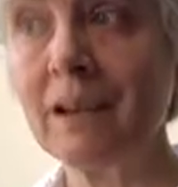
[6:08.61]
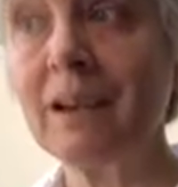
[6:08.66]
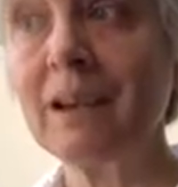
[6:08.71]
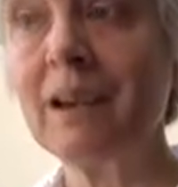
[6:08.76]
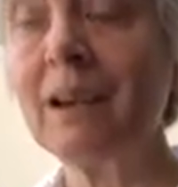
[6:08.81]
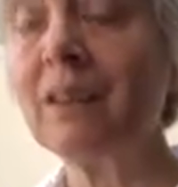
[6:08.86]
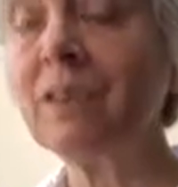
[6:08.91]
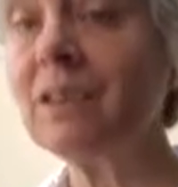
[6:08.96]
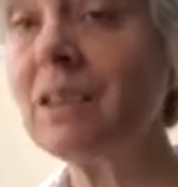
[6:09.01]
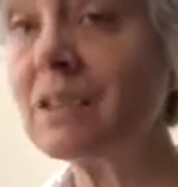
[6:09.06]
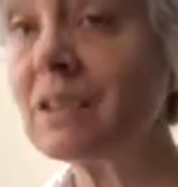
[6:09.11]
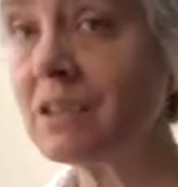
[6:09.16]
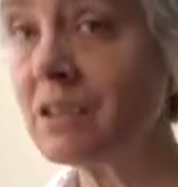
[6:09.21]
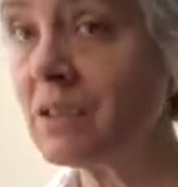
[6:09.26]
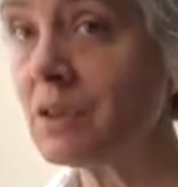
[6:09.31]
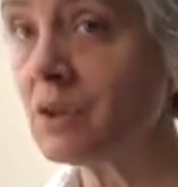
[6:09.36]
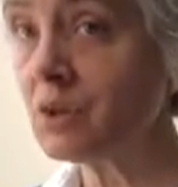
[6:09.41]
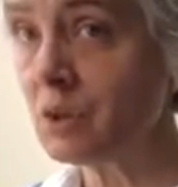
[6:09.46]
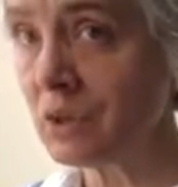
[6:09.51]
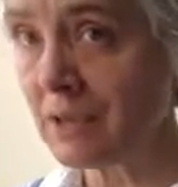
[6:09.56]
And this is the
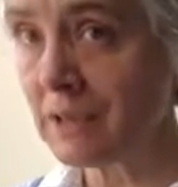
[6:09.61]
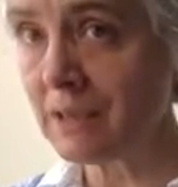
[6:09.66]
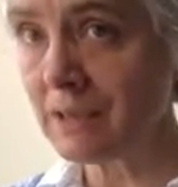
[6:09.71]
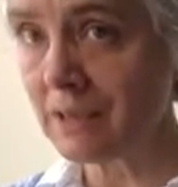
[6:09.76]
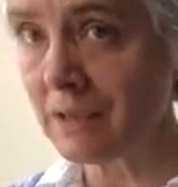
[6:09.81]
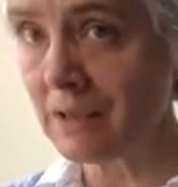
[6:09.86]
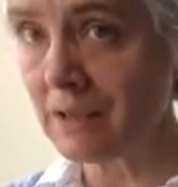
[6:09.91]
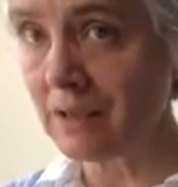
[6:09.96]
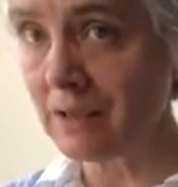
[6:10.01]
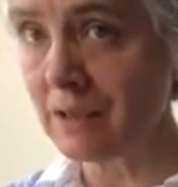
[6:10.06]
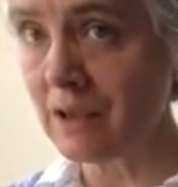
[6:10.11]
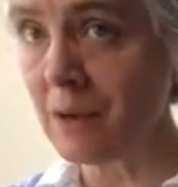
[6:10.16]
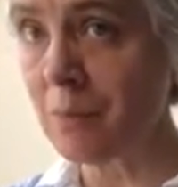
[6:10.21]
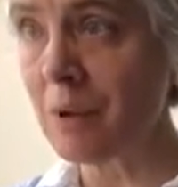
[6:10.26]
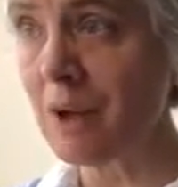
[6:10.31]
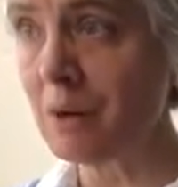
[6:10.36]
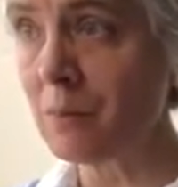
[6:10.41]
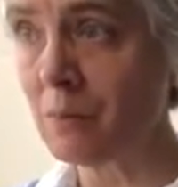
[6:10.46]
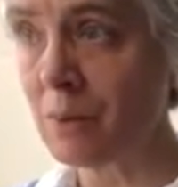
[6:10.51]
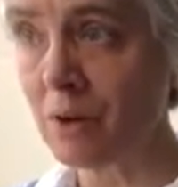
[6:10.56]
tricky thing
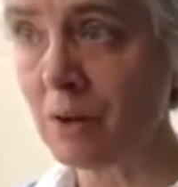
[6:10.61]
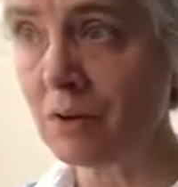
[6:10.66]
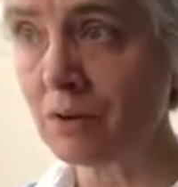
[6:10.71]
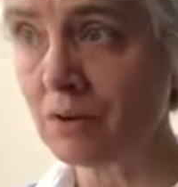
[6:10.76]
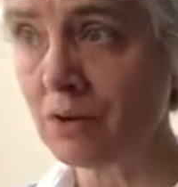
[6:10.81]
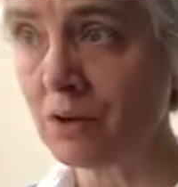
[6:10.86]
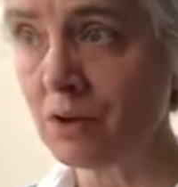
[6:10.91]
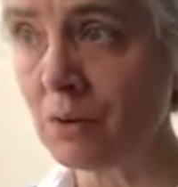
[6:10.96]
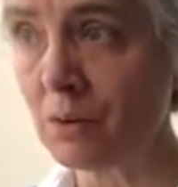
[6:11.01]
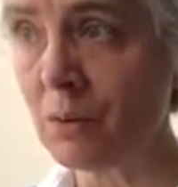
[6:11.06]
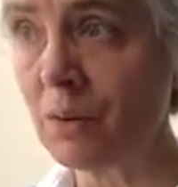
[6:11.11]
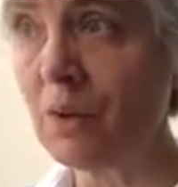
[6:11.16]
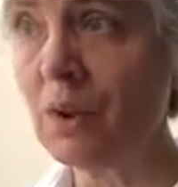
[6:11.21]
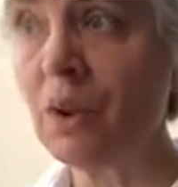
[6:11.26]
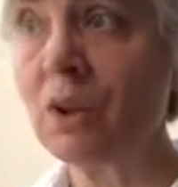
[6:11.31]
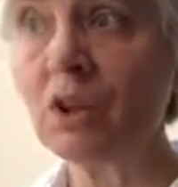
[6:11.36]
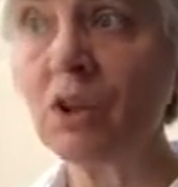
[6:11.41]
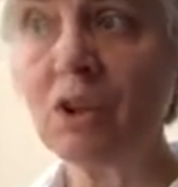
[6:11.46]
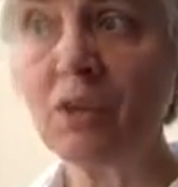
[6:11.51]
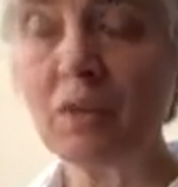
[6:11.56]
about part 2.
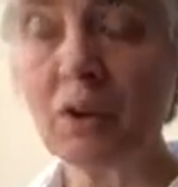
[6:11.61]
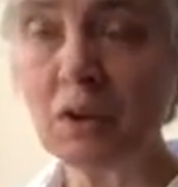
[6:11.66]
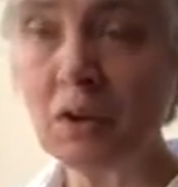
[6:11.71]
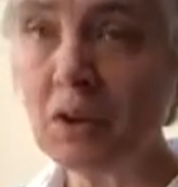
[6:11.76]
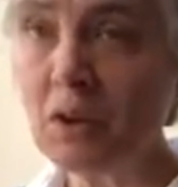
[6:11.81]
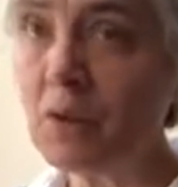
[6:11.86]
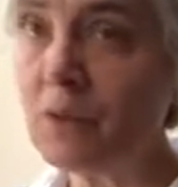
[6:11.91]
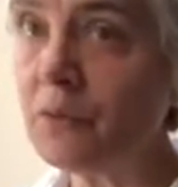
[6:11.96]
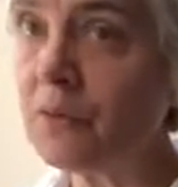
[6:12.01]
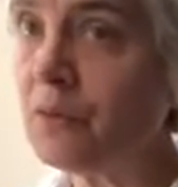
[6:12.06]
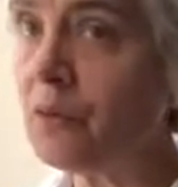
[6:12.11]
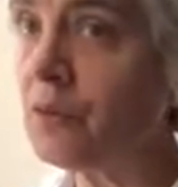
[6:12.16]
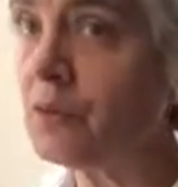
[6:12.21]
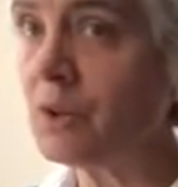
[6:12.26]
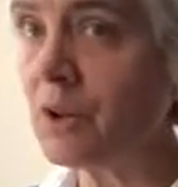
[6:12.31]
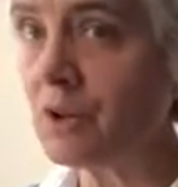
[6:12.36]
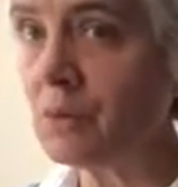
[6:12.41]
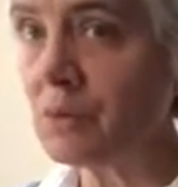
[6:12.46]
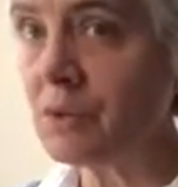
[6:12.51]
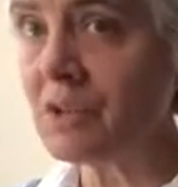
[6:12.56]
You've only got 4
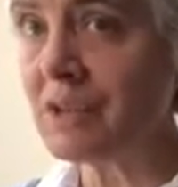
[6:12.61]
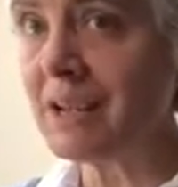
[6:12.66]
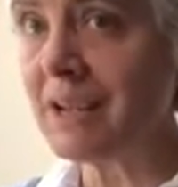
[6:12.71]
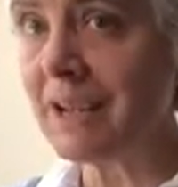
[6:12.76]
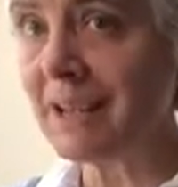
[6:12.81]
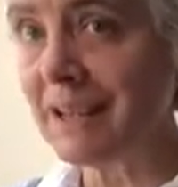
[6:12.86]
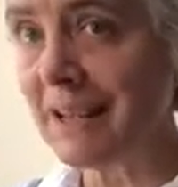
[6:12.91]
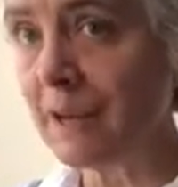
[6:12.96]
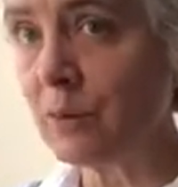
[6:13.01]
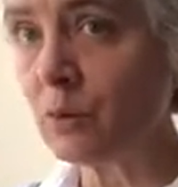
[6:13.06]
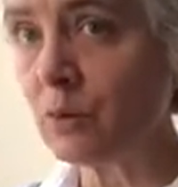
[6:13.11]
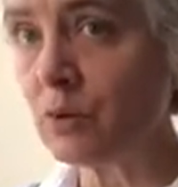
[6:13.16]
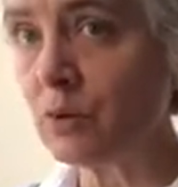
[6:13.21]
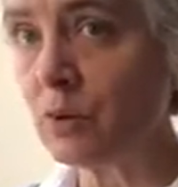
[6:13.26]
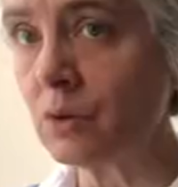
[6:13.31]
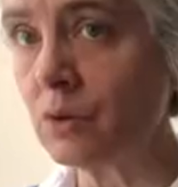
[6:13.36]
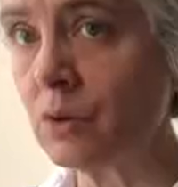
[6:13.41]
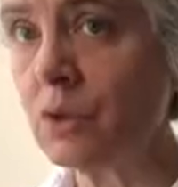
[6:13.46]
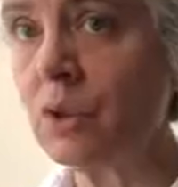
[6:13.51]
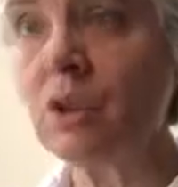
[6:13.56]
notes to get louder
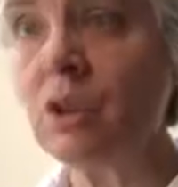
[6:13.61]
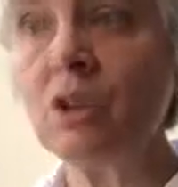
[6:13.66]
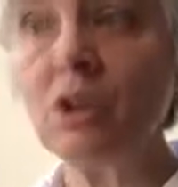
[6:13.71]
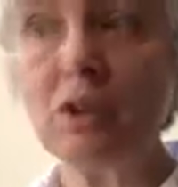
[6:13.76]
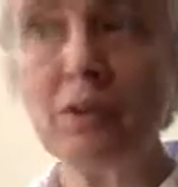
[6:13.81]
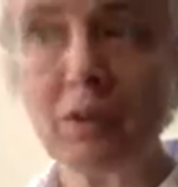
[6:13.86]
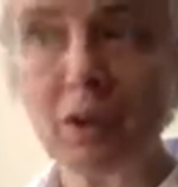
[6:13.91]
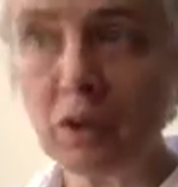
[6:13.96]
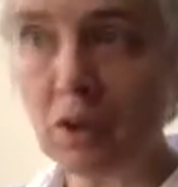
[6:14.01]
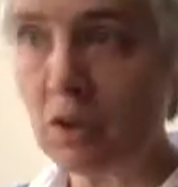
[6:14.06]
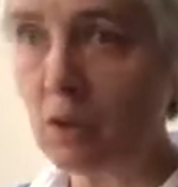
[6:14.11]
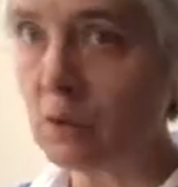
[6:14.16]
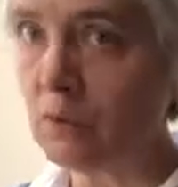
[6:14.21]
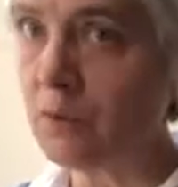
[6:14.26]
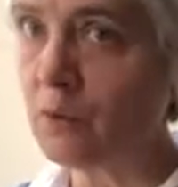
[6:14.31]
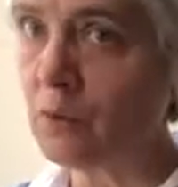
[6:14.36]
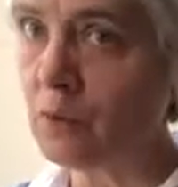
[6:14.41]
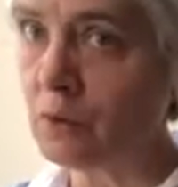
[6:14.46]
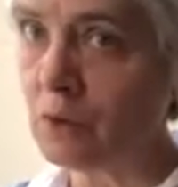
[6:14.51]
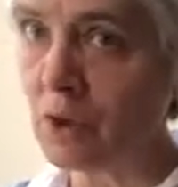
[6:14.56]
on, you've only got
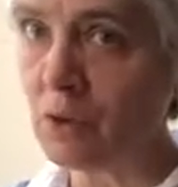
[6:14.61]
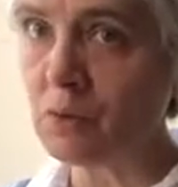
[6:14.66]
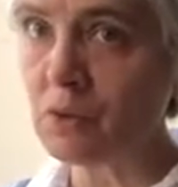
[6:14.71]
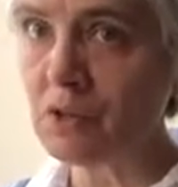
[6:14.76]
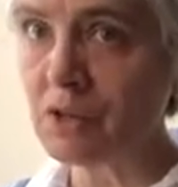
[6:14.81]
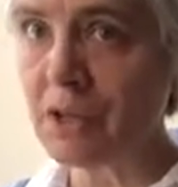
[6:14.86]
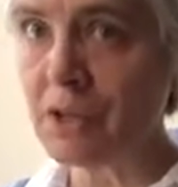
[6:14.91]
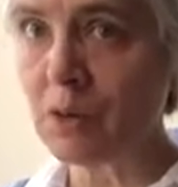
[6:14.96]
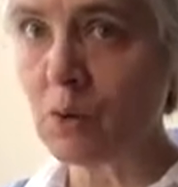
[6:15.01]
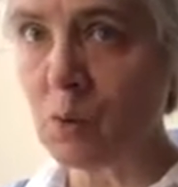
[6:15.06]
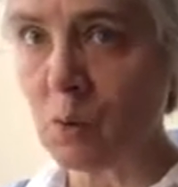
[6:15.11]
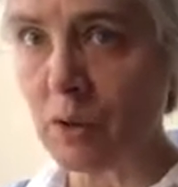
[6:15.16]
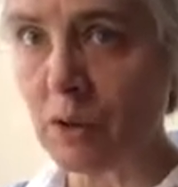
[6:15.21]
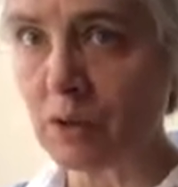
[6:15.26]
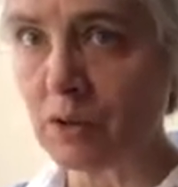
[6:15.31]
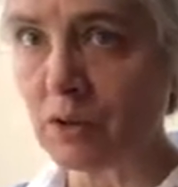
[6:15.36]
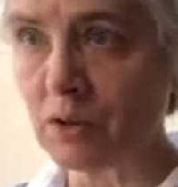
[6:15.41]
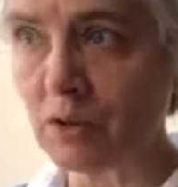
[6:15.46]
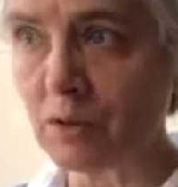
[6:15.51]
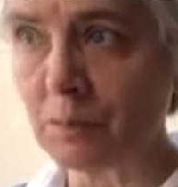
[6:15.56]
4 notes to get
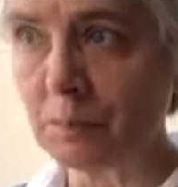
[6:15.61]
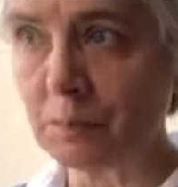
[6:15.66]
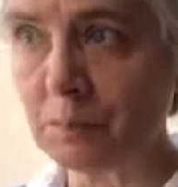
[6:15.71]
quieter on.